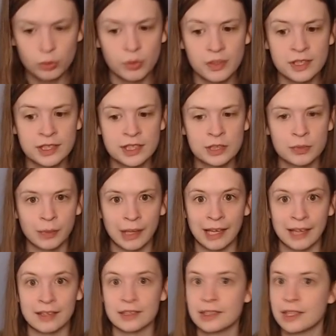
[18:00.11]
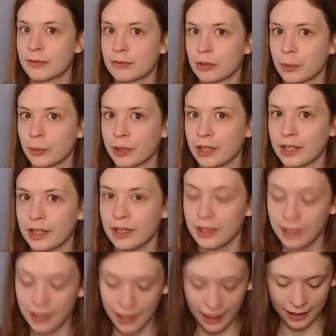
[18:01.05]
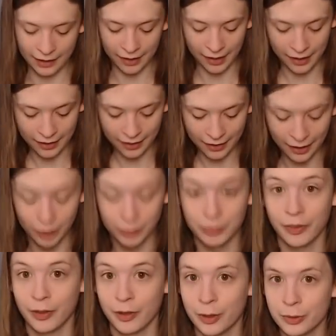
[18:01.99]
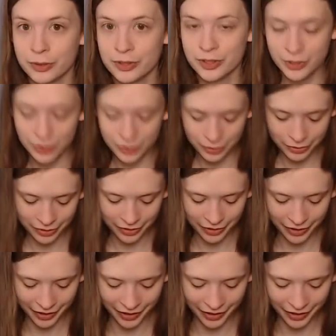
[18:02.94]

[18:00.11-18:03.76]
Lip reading: Ooh, this is one I definitely want to add a Helm of the Host to,